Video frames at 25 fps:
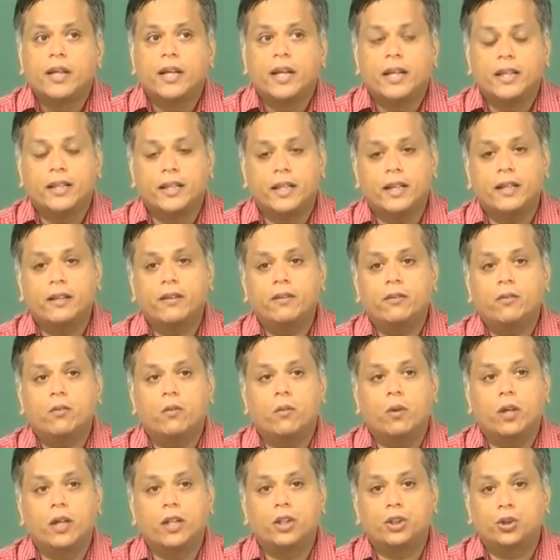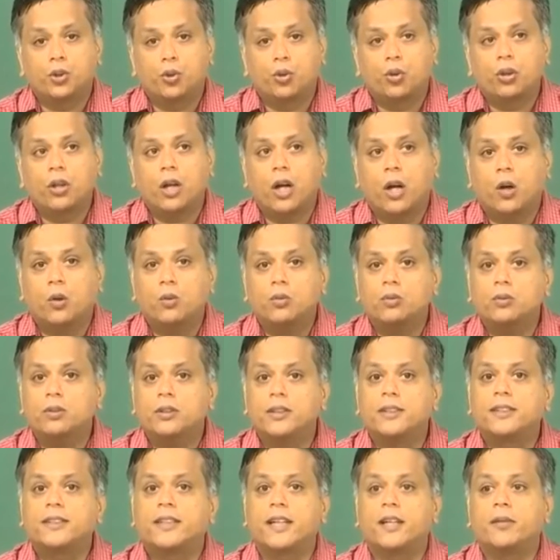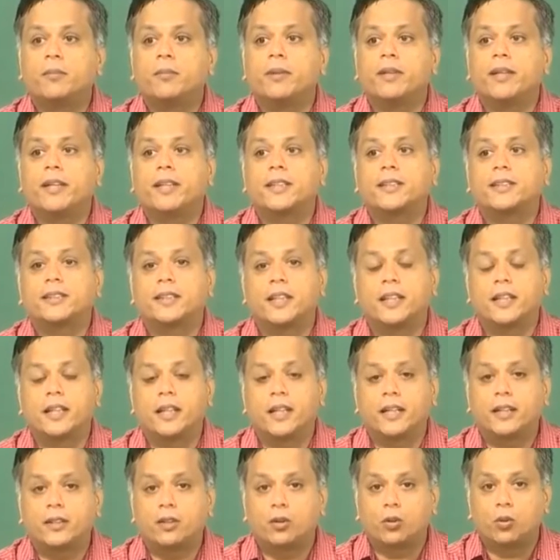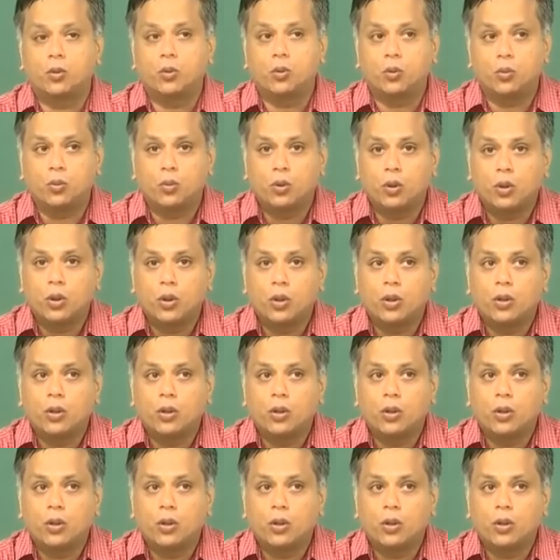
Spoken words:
And then we showed how this can be extended to